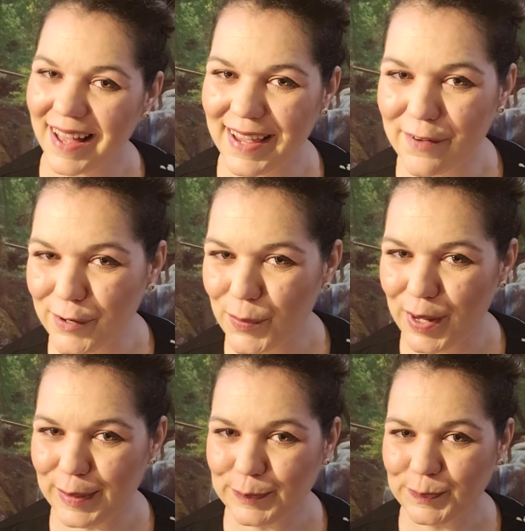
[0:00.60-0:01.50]
Hi
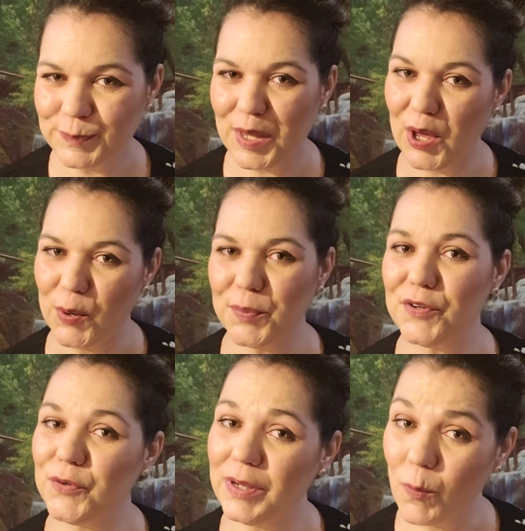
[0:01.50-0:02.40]
everyone, I hope
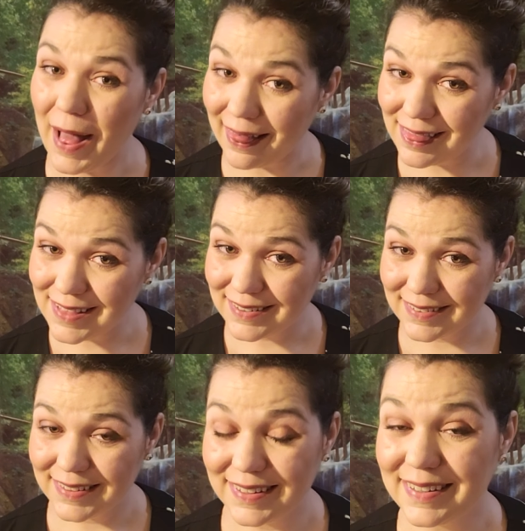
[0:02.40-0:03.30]
you're doing well.
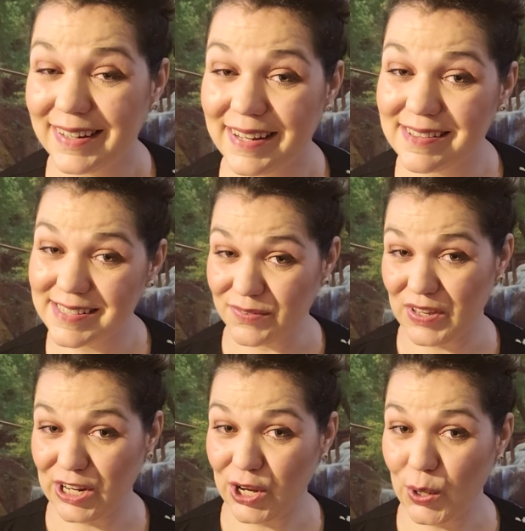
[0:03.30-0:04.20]
In this
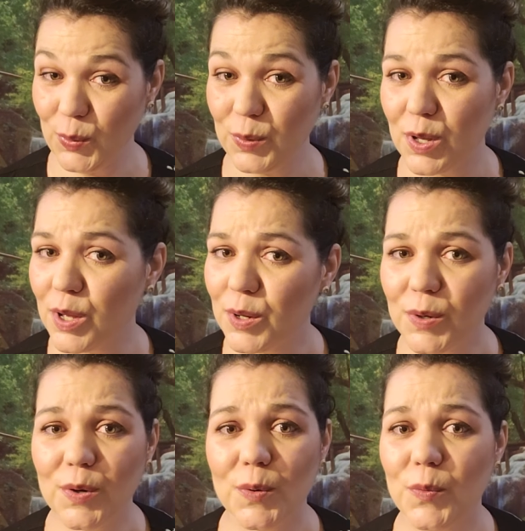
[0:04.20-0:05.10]
video,
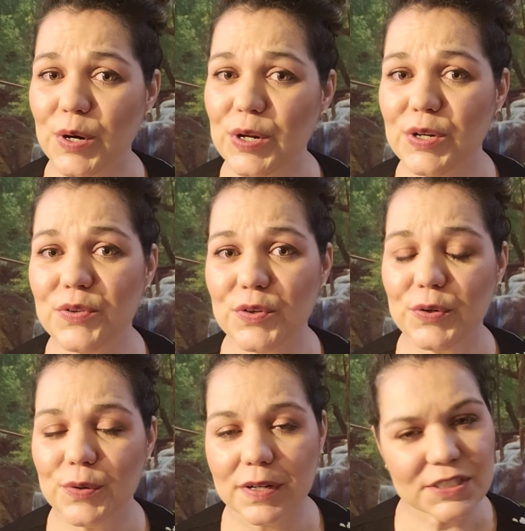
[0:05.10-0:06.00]
we're gonna
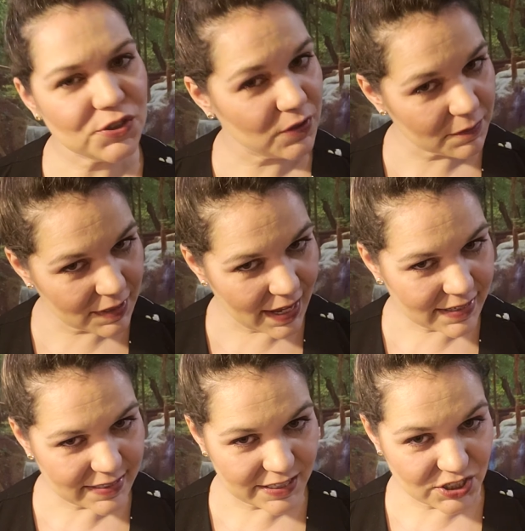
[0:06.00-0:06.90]
do a short
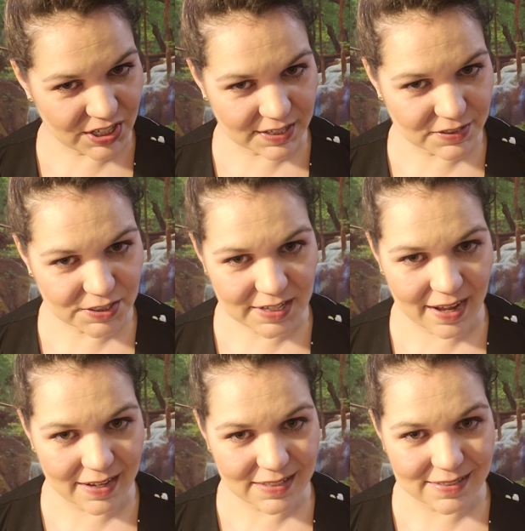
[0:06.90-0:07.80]
relaxation
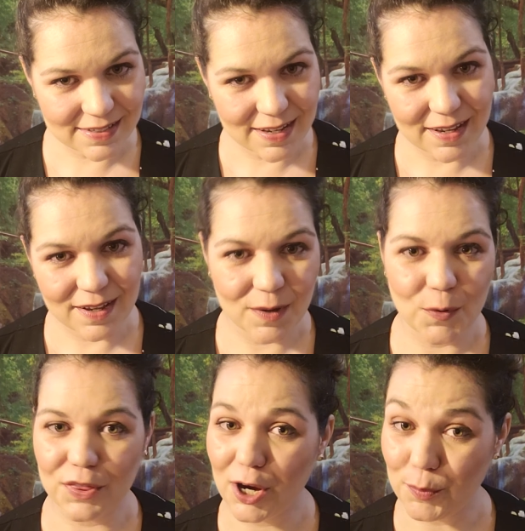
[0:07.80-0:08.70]
exercise
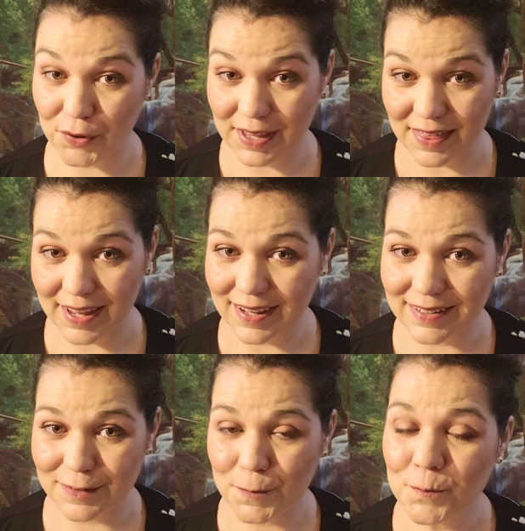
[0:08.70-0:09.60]
with our
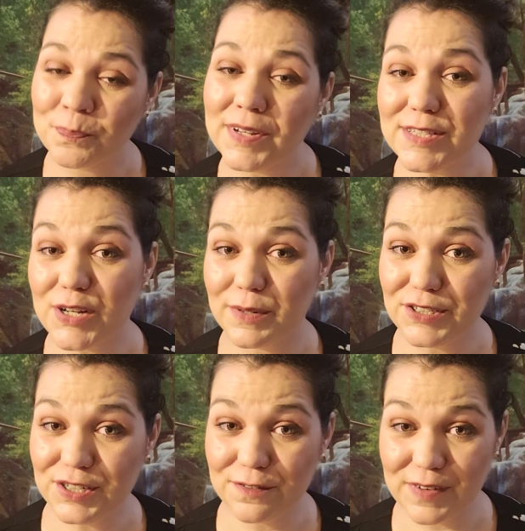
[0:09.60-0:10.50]
breathing. So I
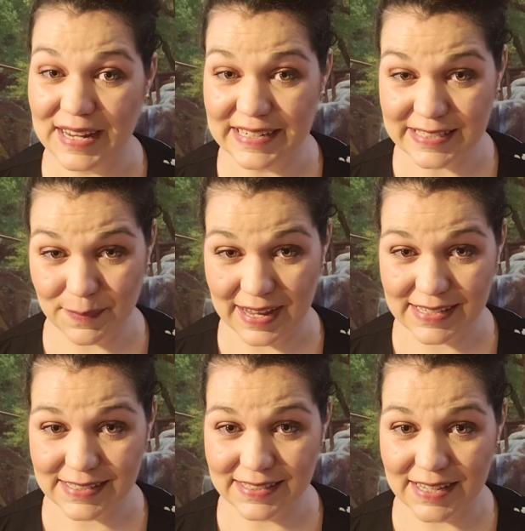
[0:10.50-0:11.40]
want you to find a
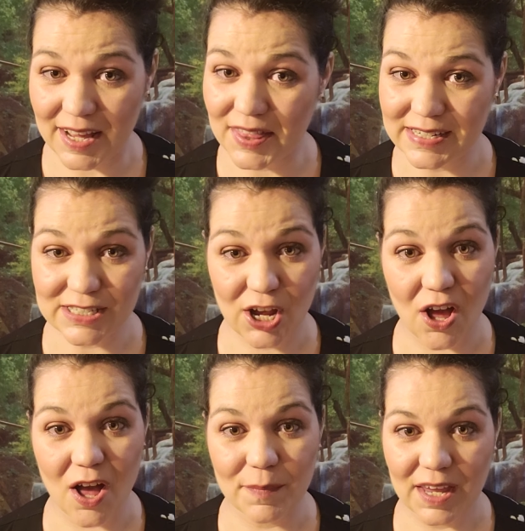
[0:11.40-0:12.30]
space that's
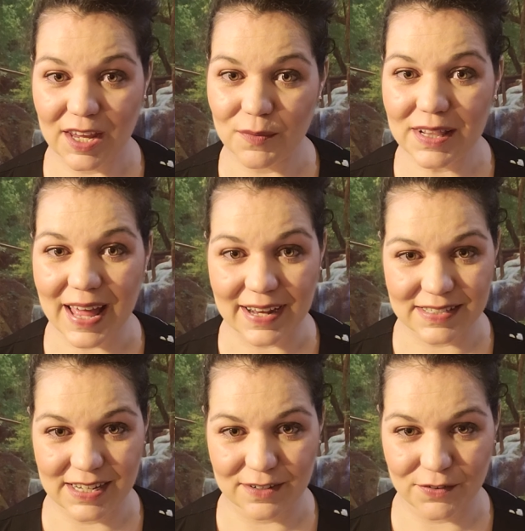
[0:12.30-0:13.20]
calming and
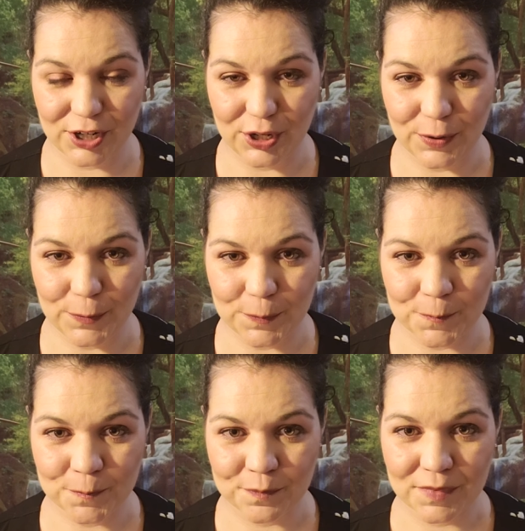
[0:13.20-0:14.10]
relaxing for you,
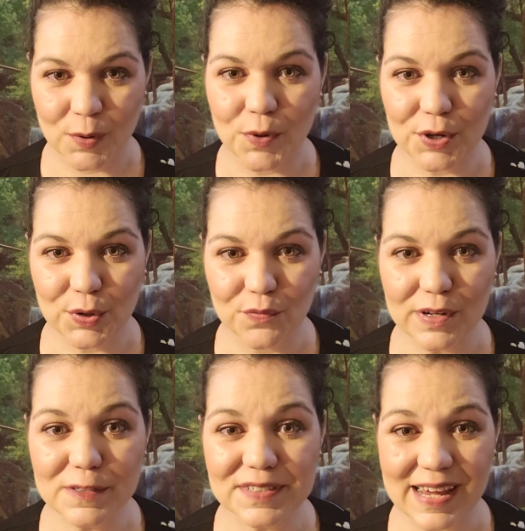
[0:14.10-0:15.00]
where you
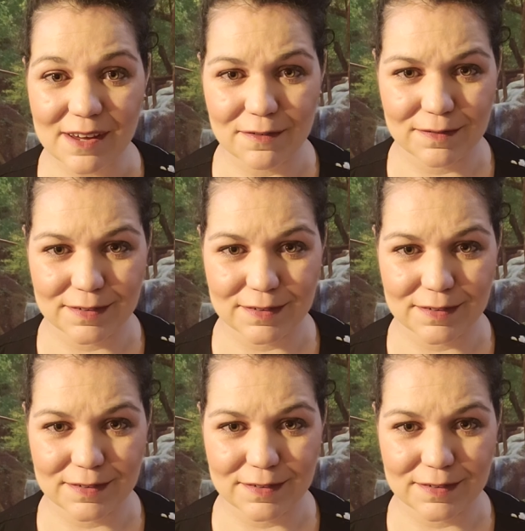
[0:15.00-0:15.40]
feel safe.